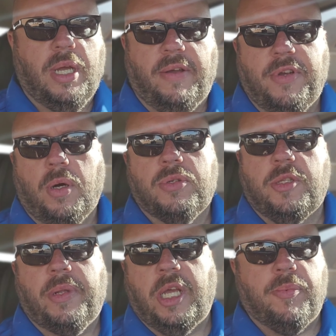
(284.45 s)
I have no
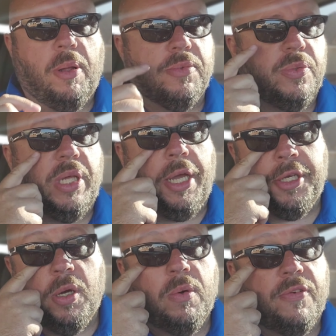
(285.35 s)
stability problems with it.
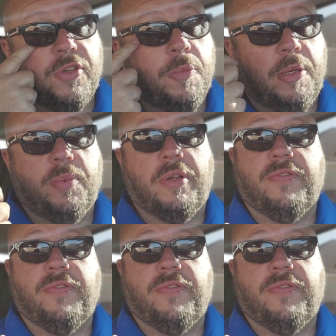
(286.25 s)
I know a few people